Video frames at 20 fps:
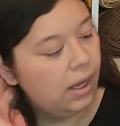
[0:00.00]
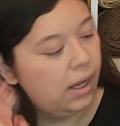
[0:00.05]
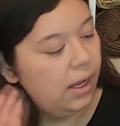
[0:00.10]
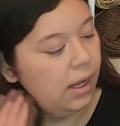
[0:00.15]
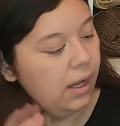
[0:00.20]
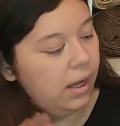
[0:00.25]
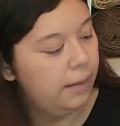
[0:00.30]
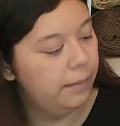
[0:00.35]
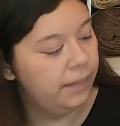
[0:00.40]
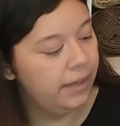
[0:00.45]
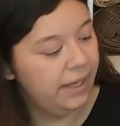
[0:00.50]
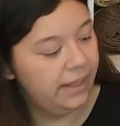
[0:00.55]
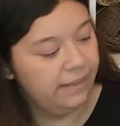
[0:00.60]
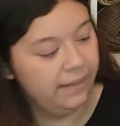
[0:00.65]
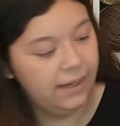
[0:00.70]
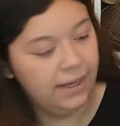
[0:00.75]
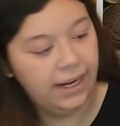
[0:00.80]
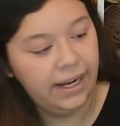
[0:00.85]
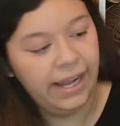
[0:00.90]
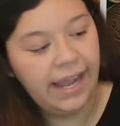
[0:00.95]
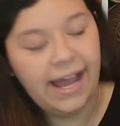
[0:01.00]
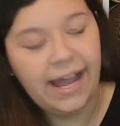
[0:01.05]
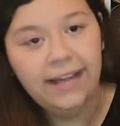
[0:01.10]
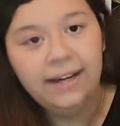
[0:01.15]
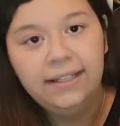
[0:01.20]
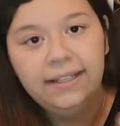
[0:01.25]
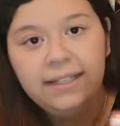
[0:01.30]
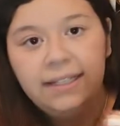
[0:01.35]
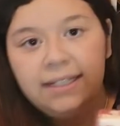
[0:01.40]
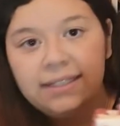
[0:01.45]
and then I
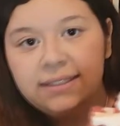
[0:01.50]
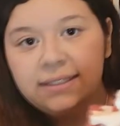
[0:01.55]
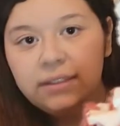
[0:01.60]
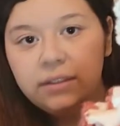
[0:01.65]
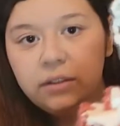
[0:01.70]
added this